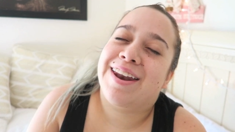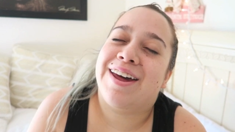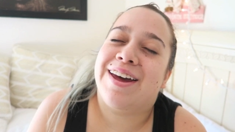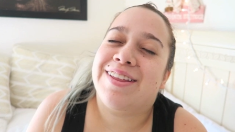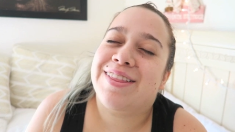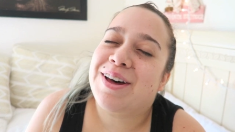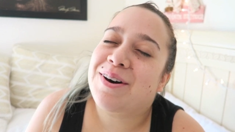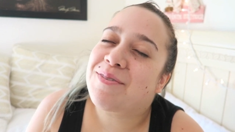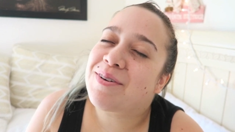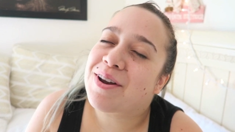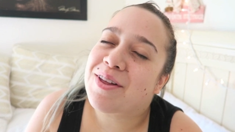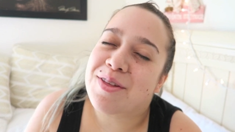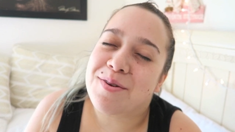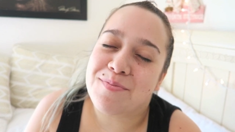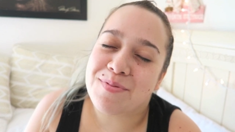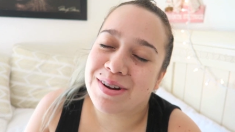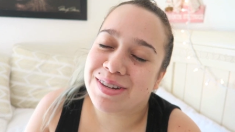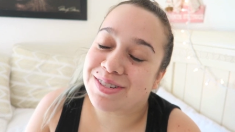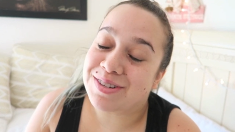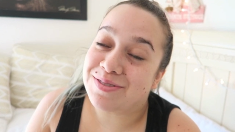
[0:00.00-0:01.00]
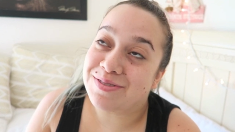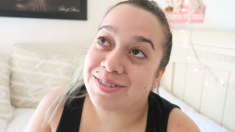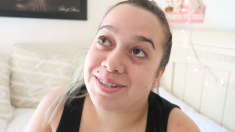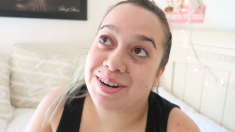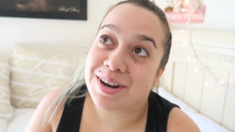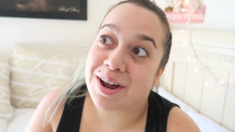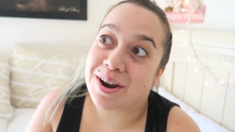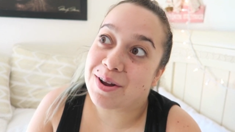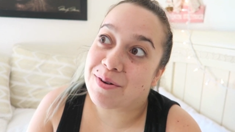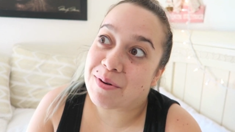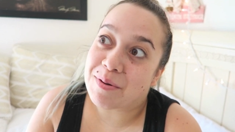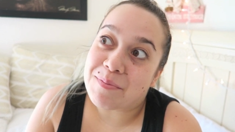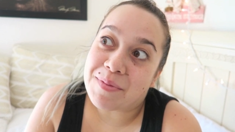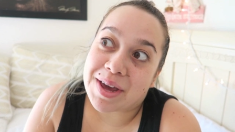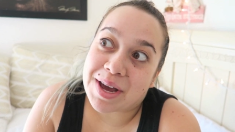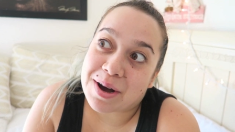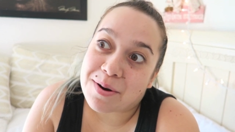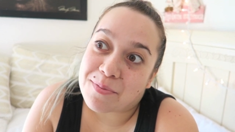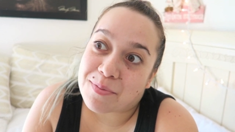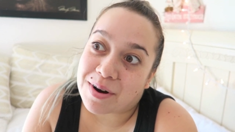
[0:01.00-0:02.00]
And I thought what other person who did not know what
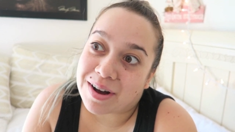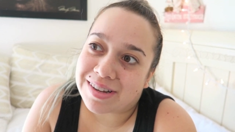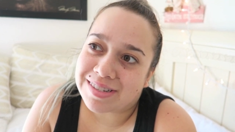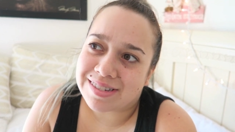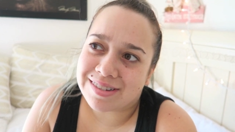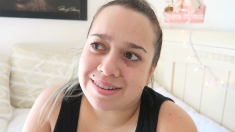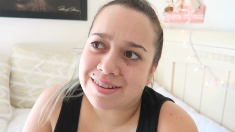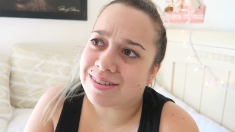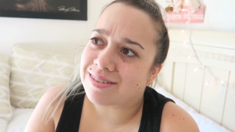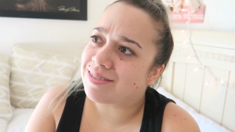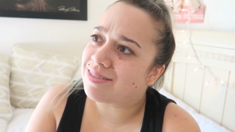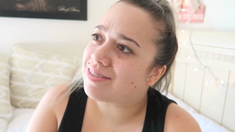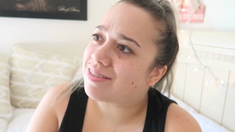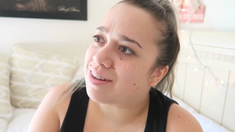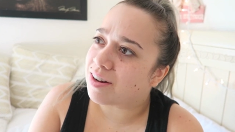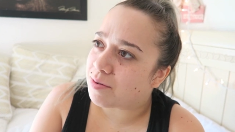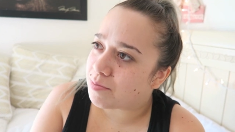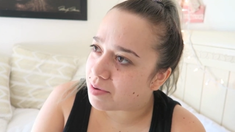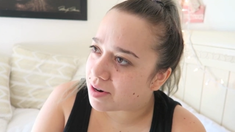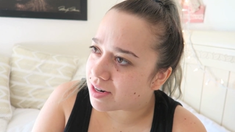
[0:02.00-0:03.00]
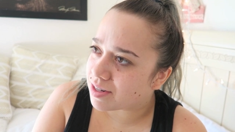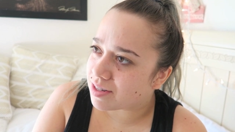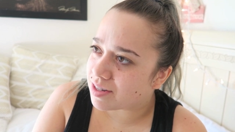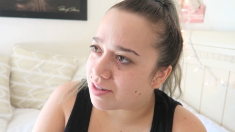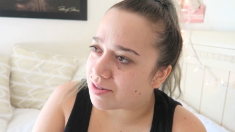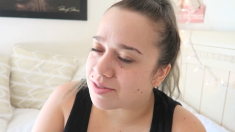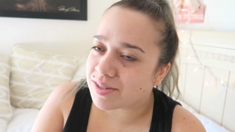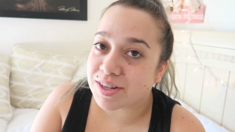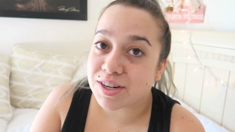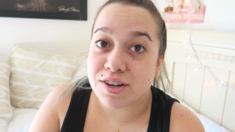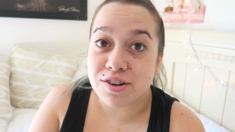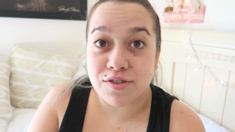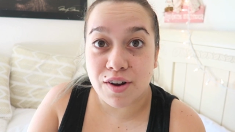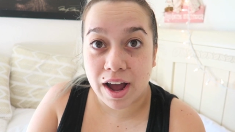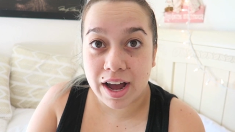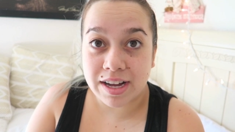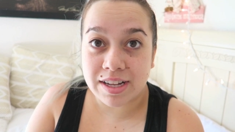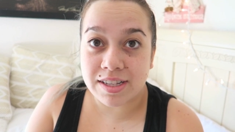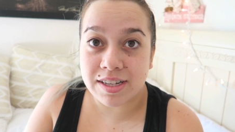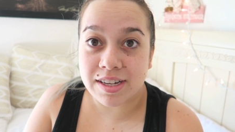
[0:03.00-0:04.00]
makeup was and could still barely use it
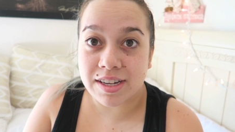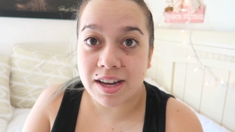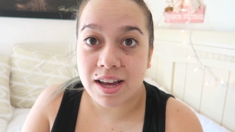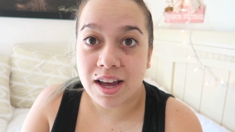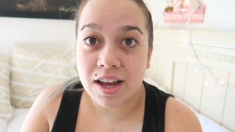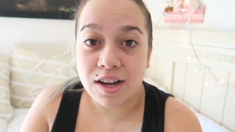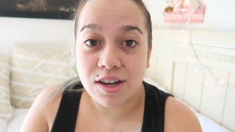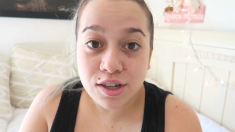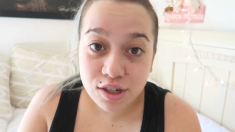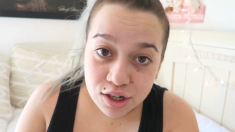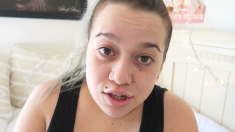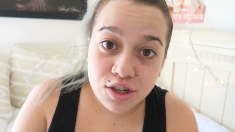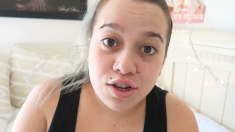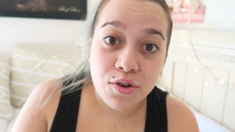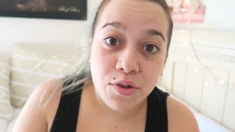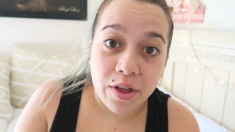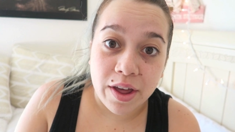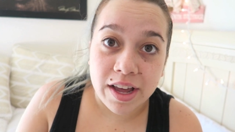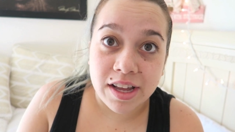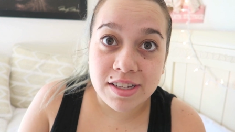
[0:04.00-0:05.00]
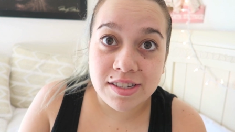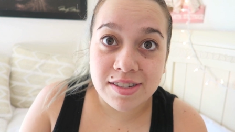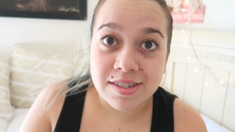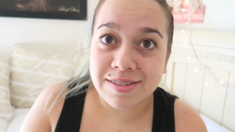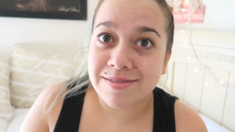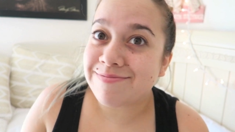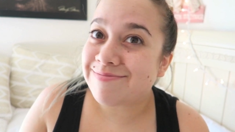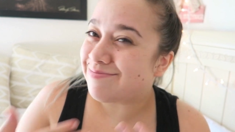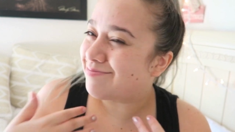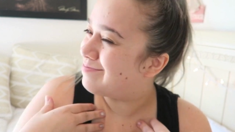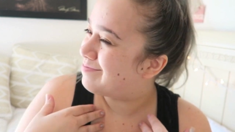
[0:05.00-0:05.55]
correctly should do this.